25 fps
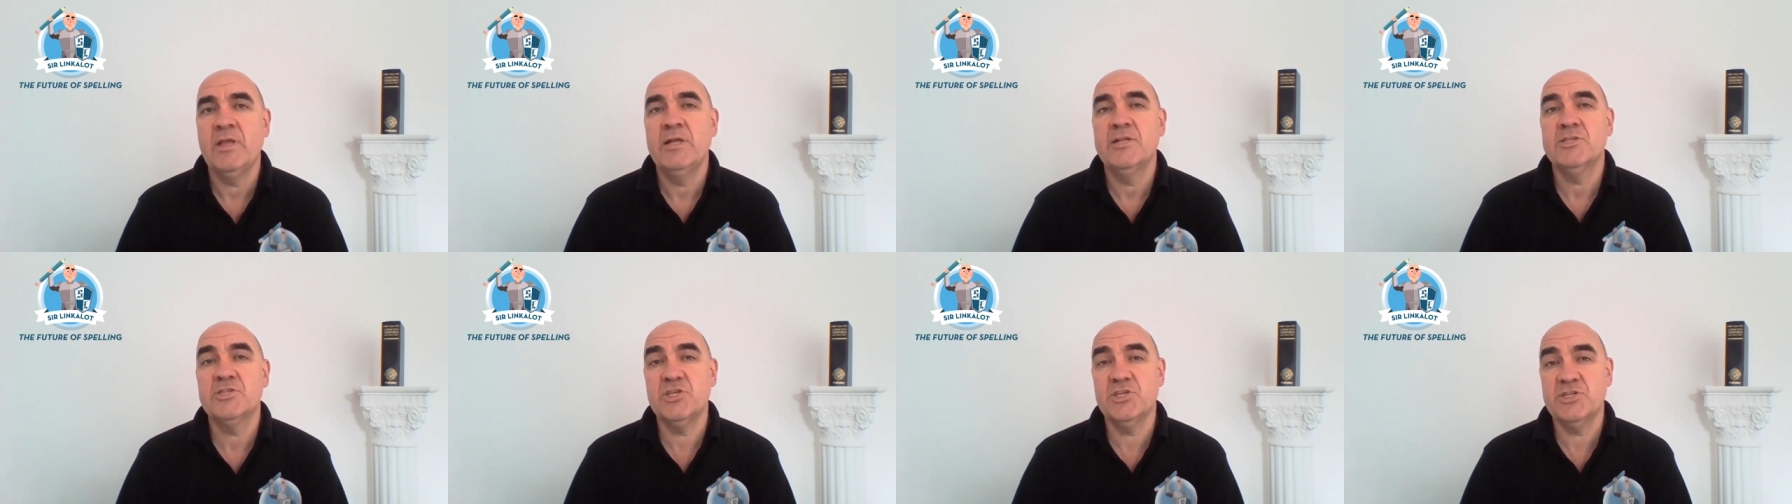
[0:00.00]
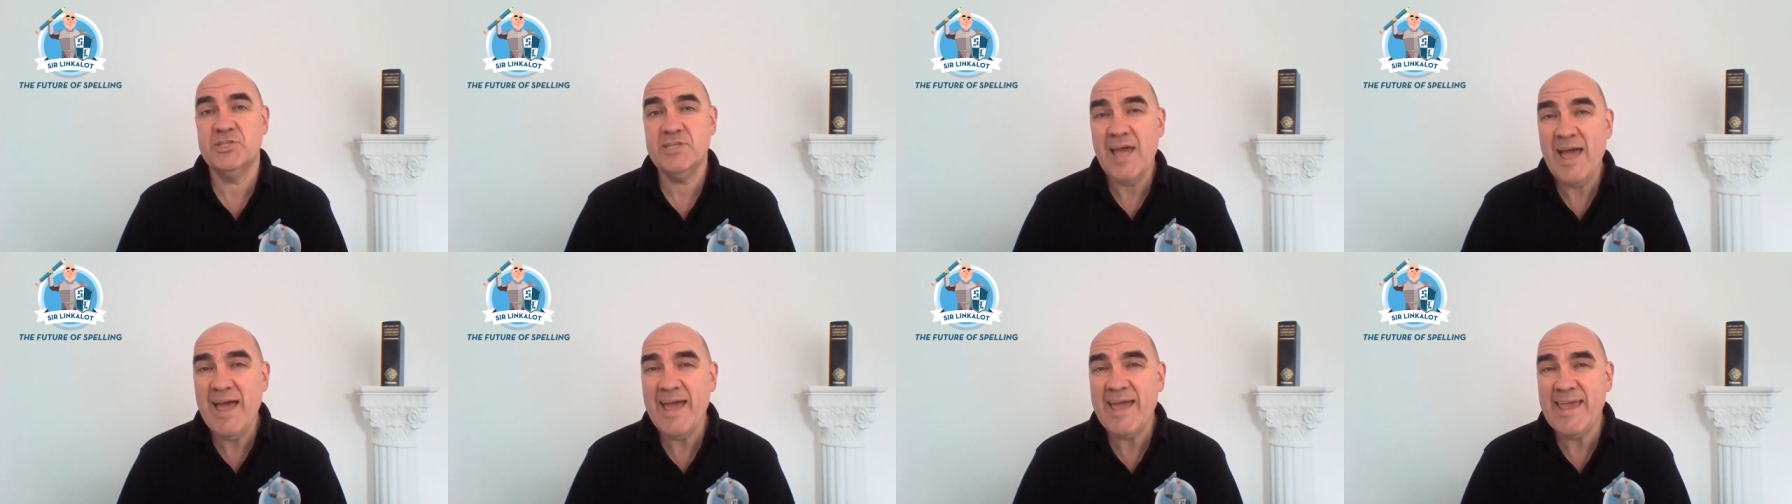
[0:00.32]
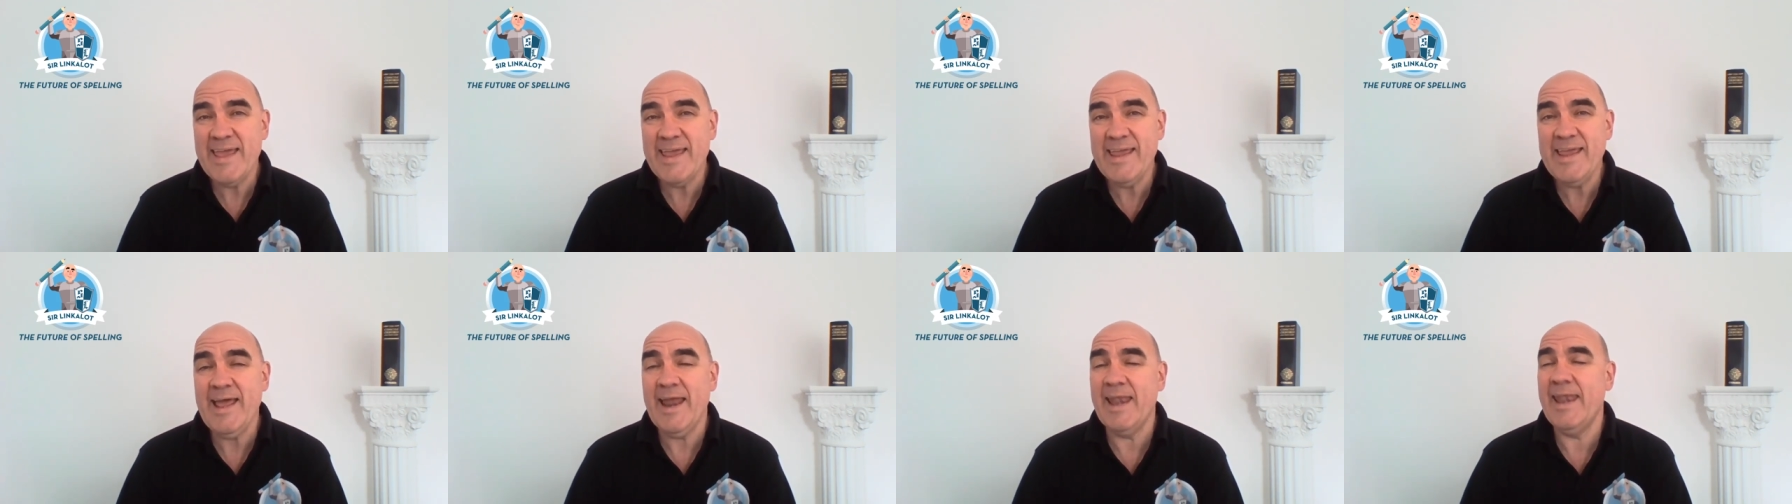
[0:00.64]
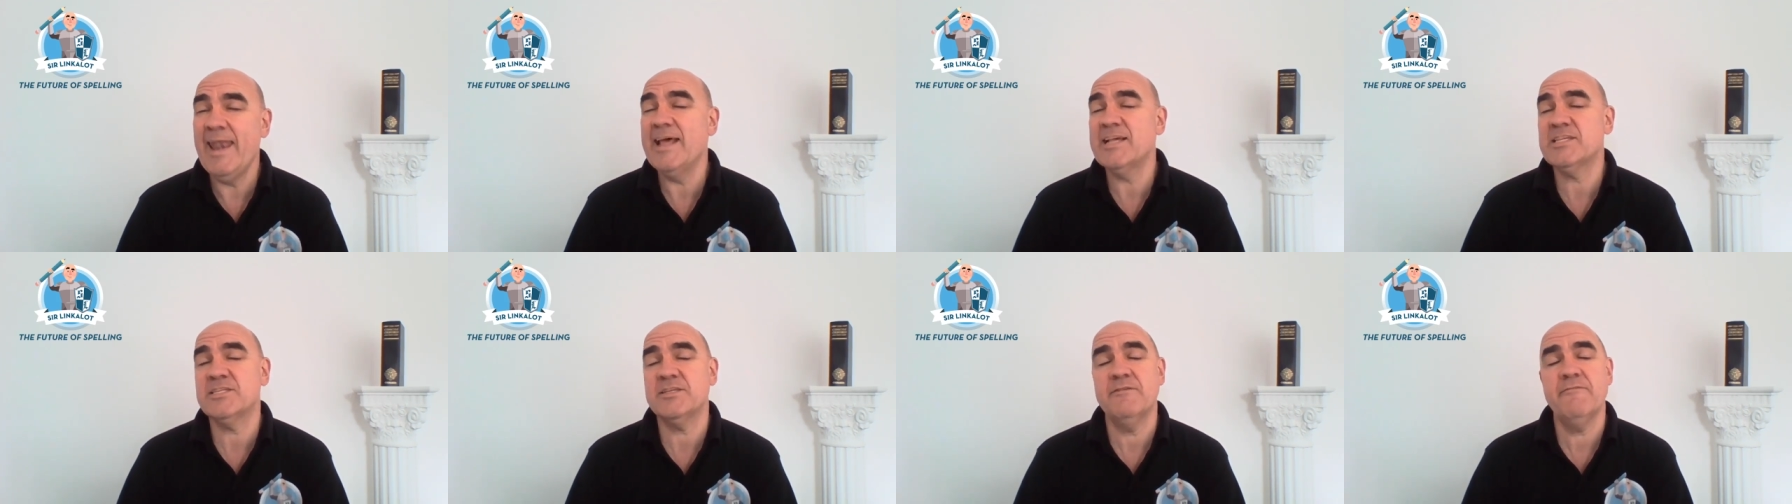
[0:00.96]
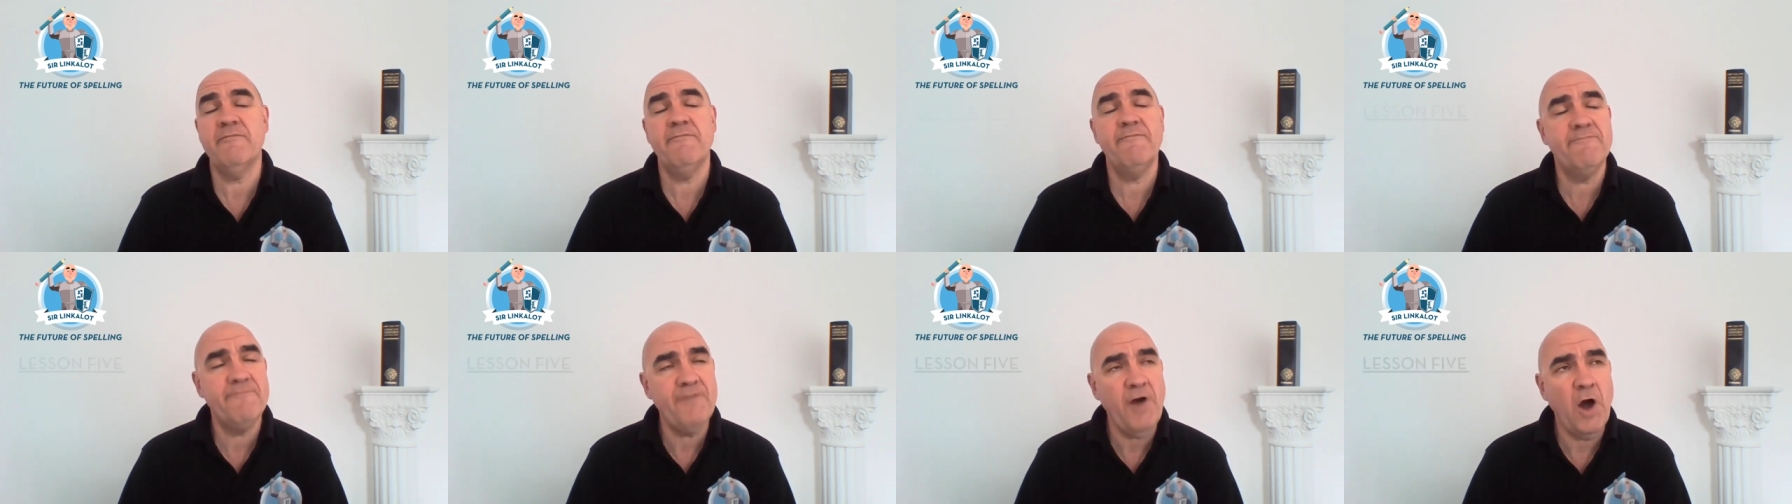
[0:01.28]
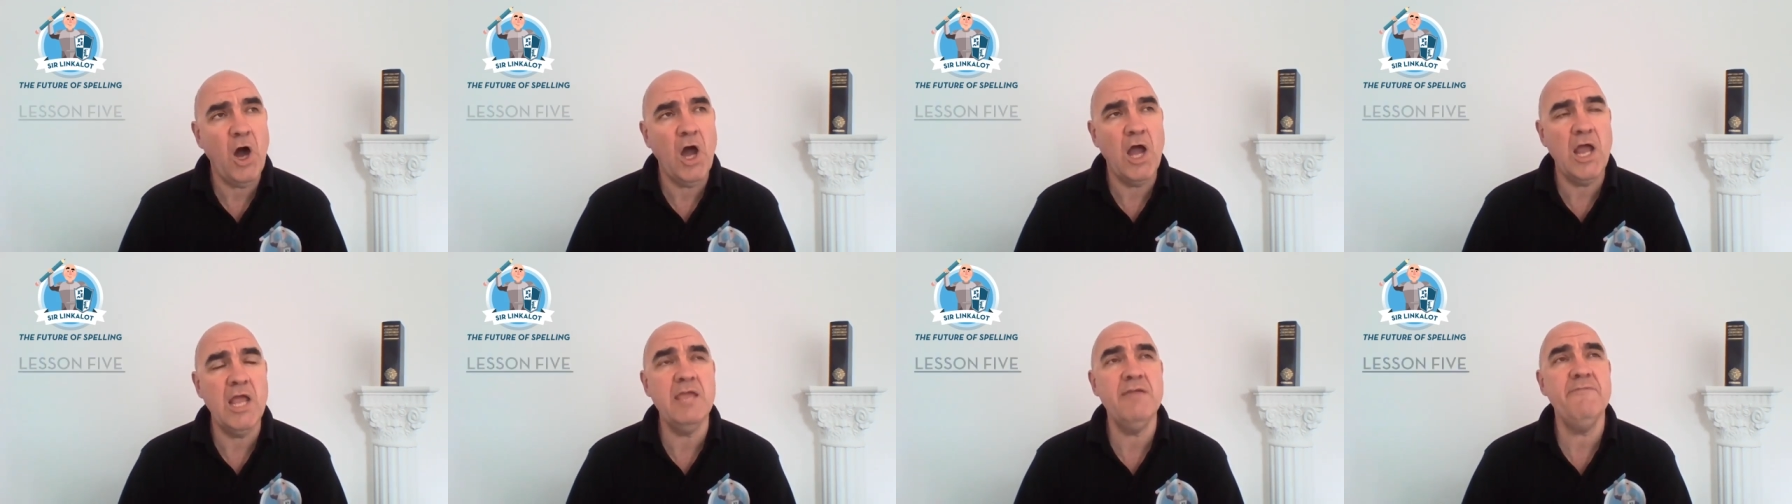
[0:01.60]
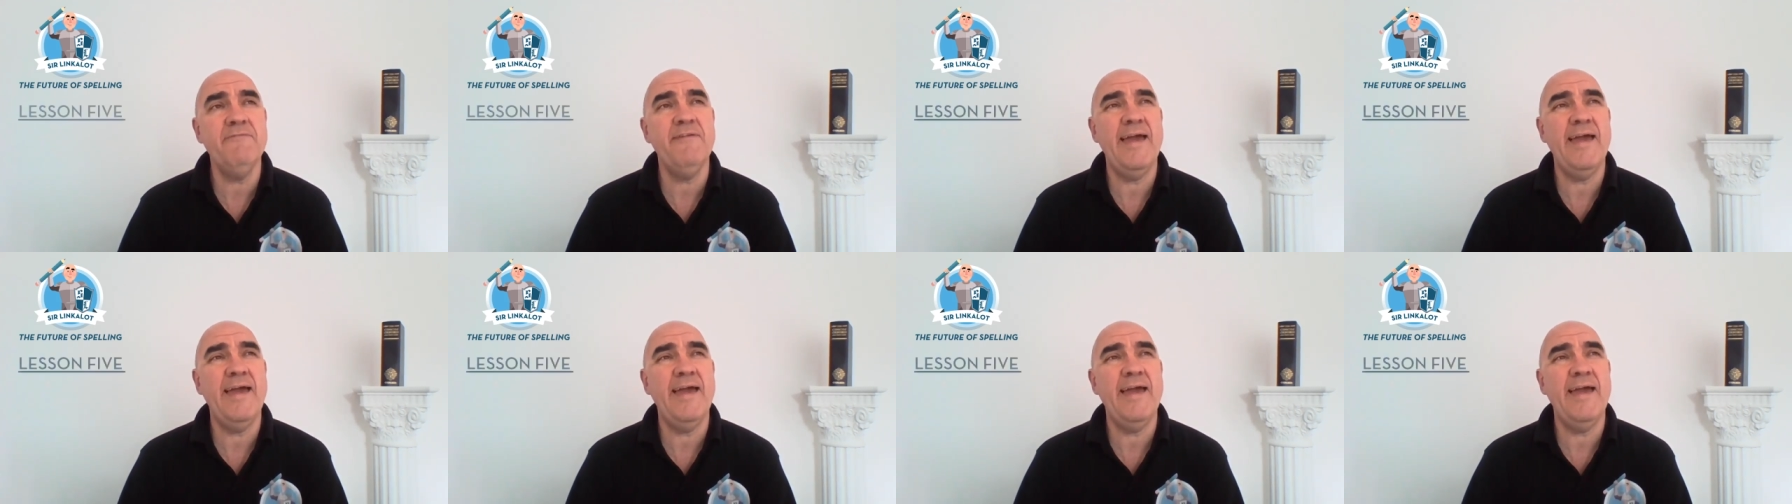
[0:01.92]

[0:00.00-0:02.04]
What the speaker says: Today, lesson five